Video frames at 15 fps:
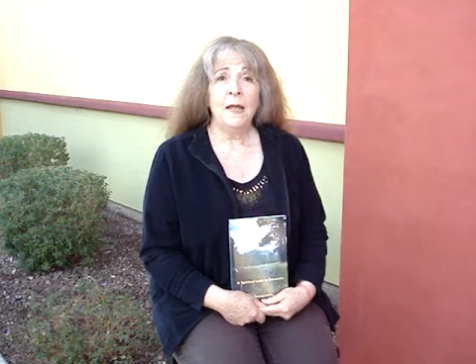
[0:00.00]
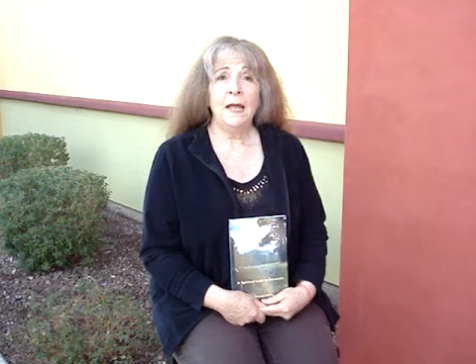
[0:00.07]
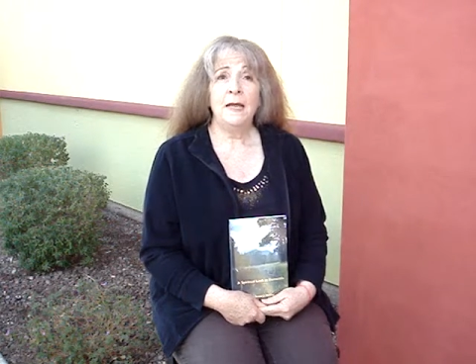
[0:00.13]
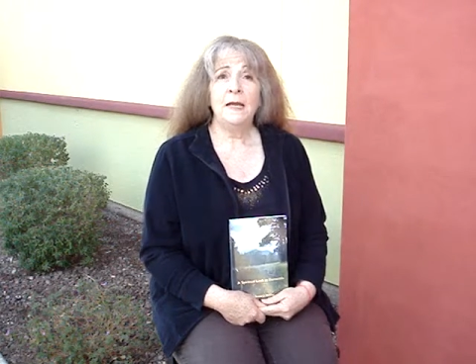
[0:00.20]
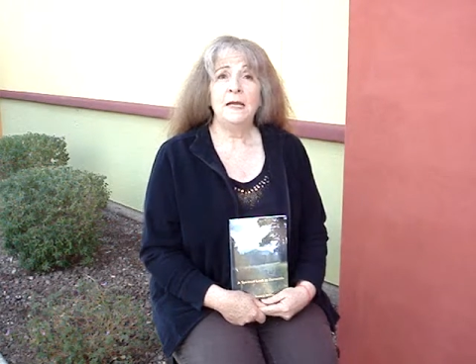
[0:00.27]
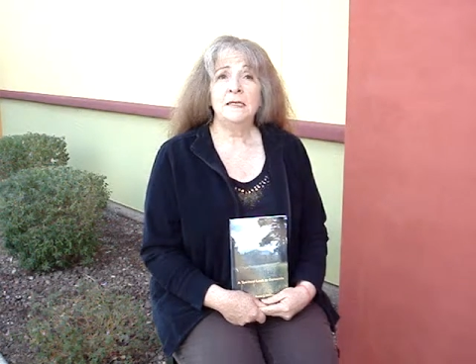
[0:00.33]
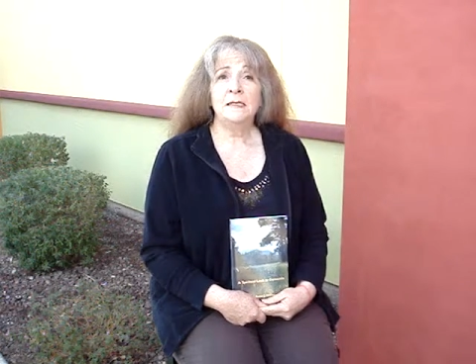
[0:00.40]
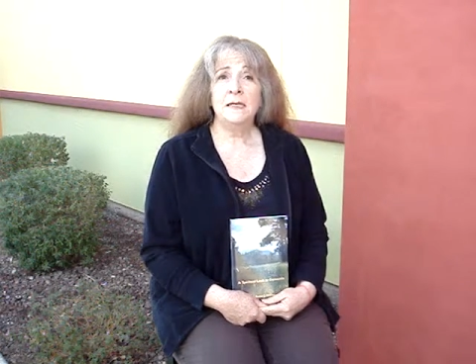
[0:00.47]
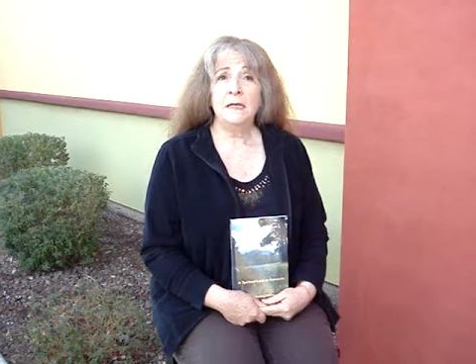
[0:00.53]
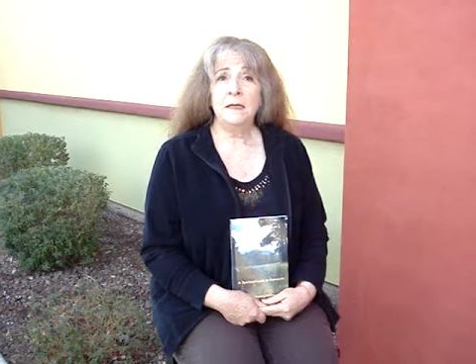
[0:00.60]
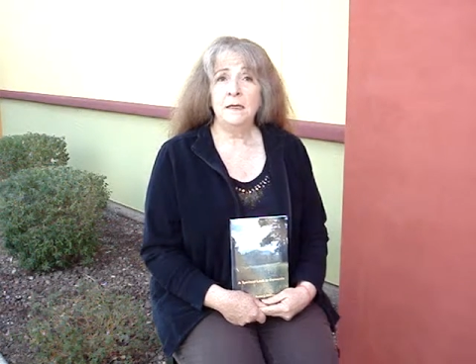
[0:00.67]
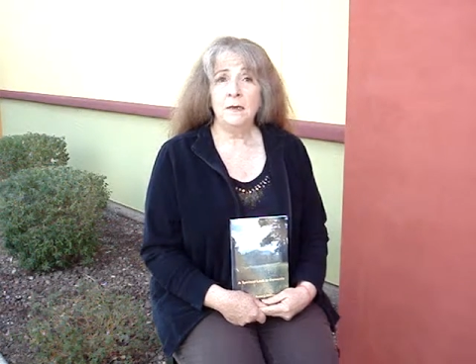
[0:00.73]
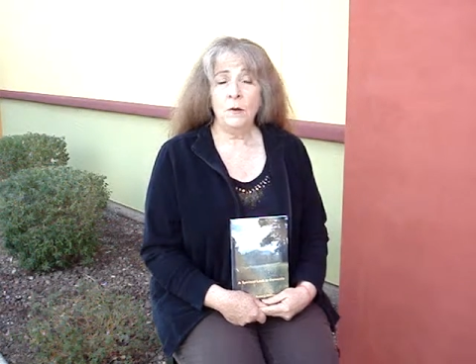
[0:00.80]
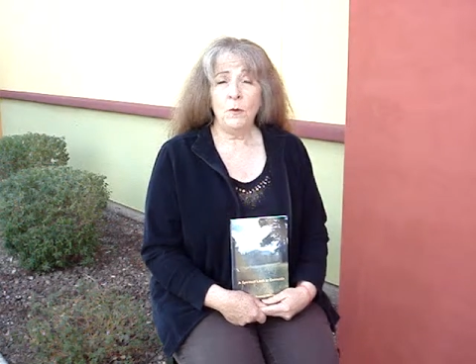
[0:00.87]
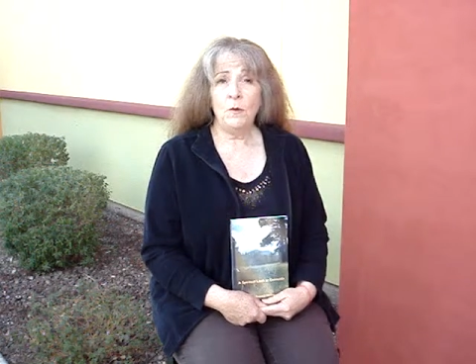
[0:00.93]
And as they
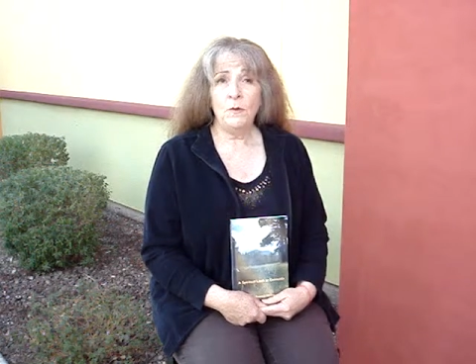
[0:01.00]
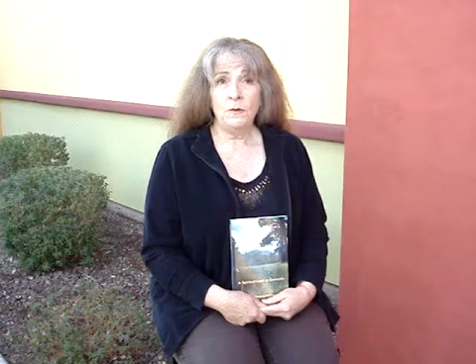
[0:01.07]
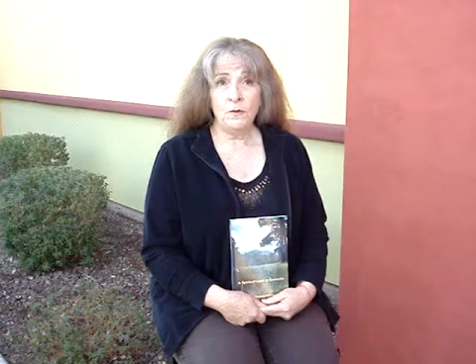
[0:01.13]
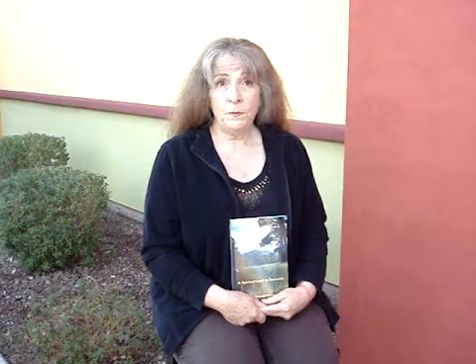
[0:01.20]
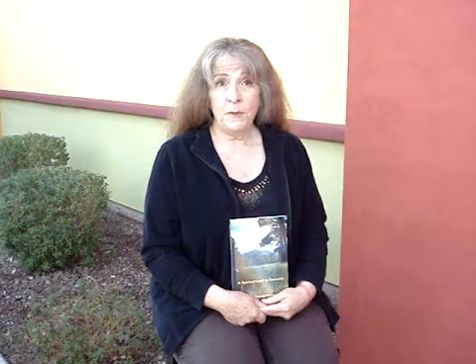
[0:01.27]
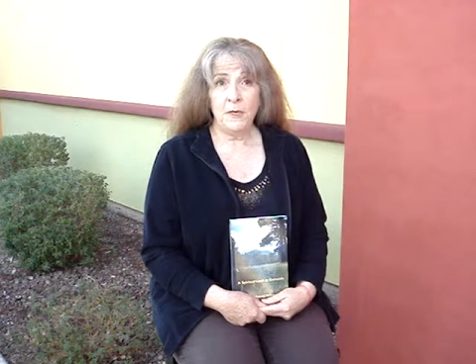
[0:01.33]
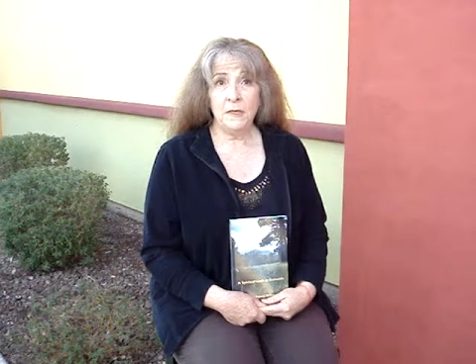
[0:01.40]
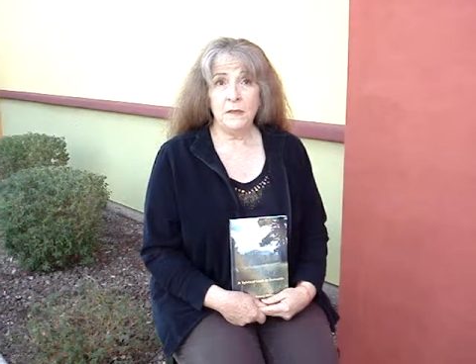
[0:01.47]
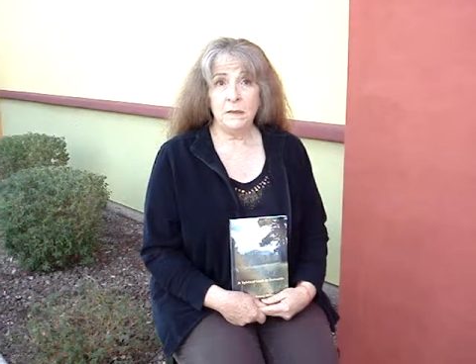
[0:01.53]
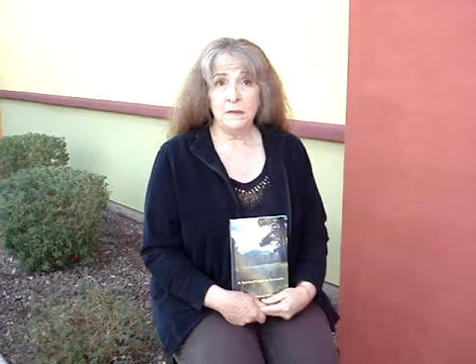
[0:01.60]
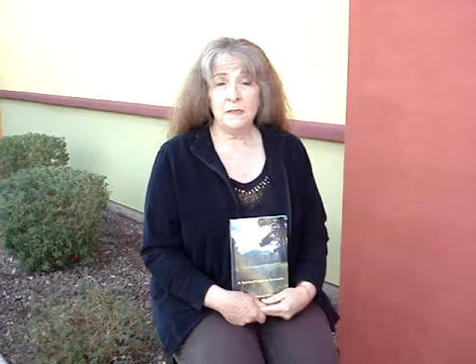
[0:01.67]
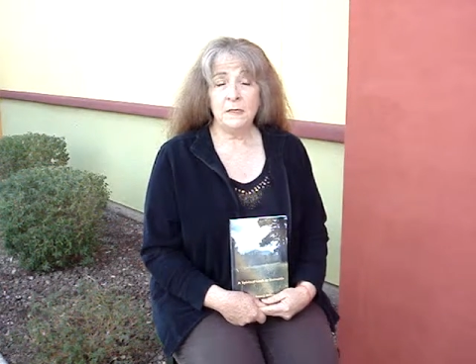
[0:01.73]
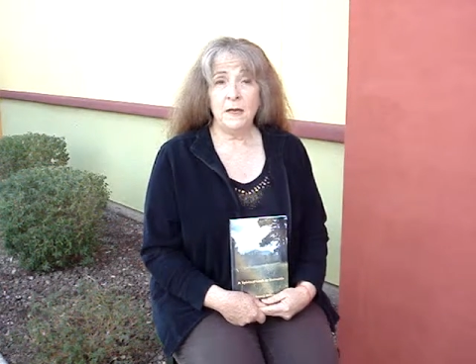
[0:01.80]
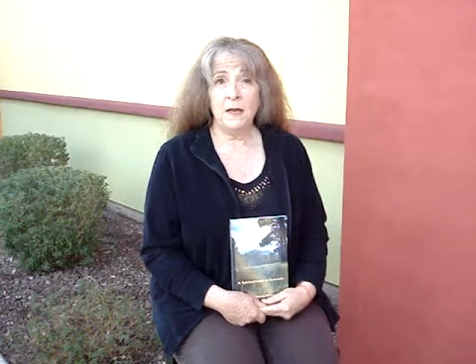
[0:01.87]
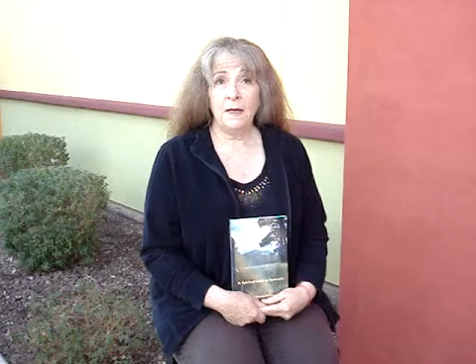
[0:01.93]
get older, Peter
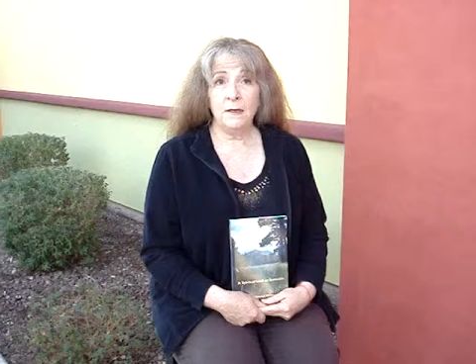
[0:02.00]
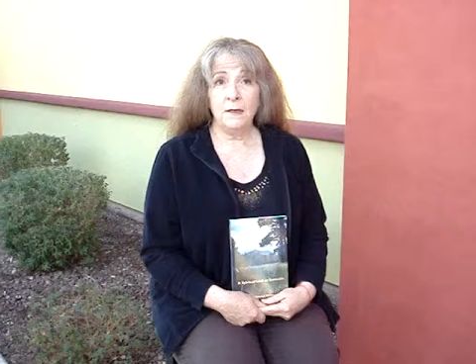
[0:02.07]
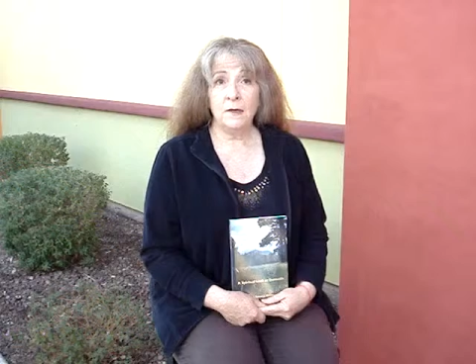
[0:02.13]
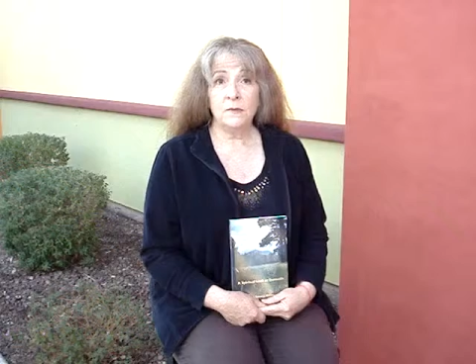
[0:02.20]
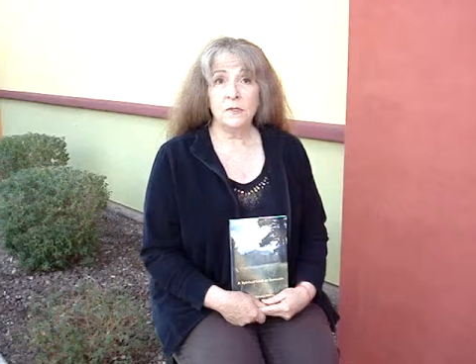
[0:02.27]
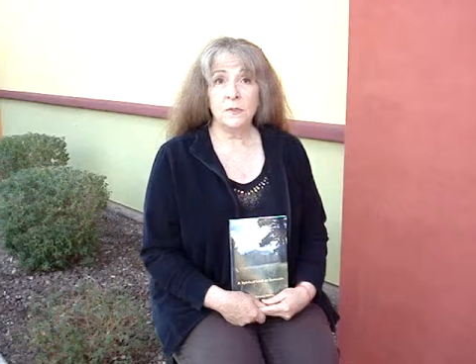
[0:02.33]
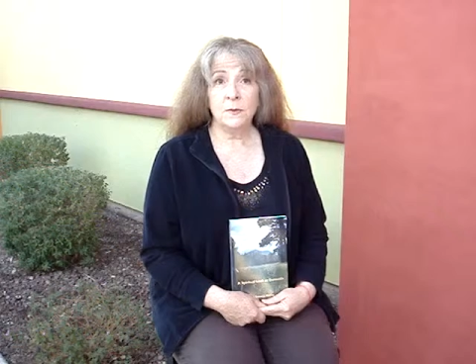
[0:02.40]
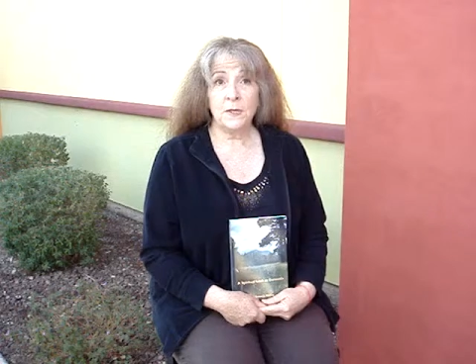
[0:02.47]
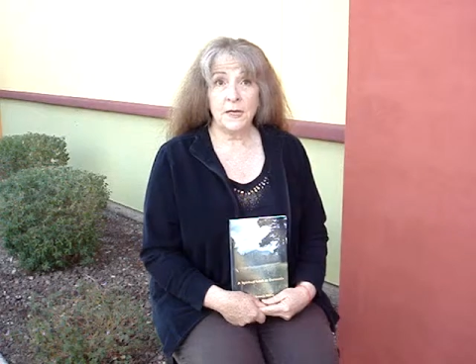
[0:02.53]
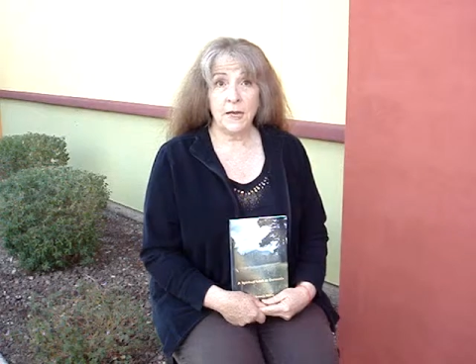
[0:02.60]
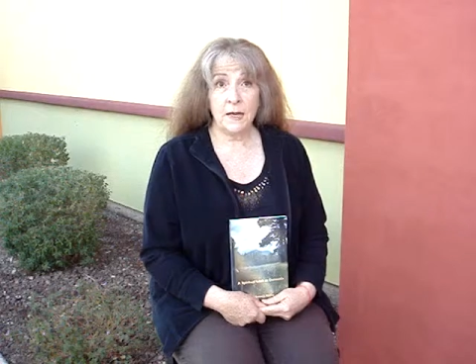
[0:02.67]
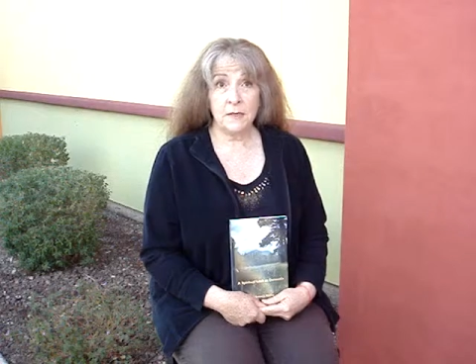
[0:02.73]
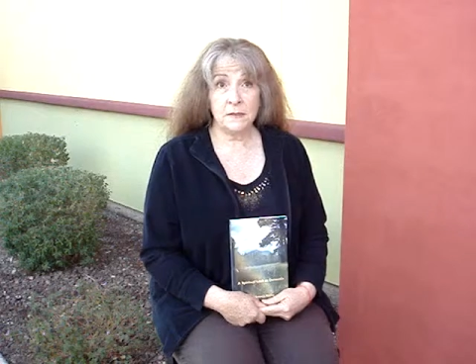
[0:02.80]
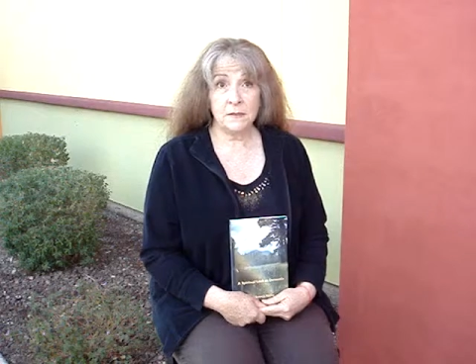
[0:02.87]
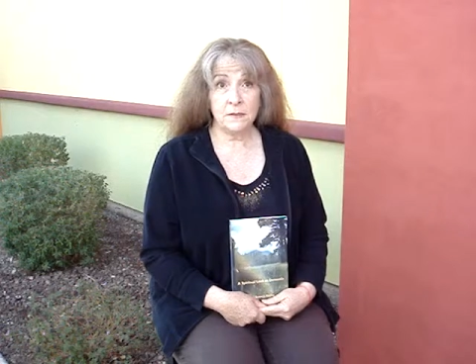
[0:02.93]
is diagnosed with
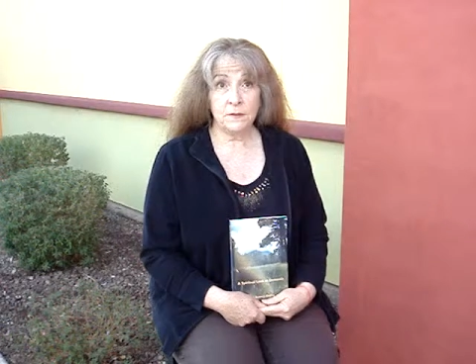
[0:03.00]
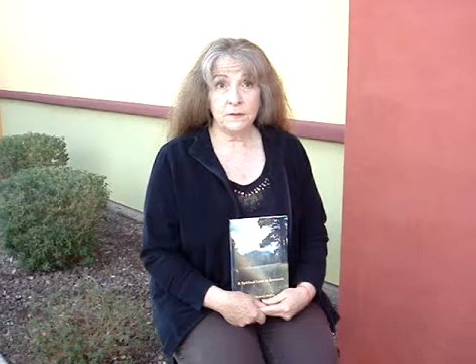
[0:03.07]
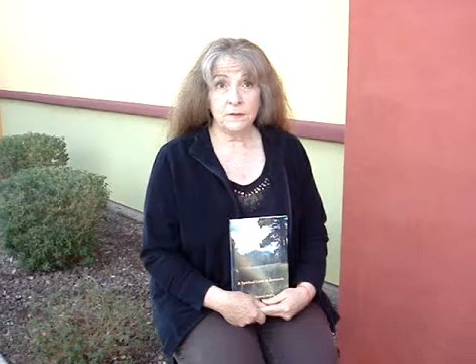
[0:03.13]
cancer.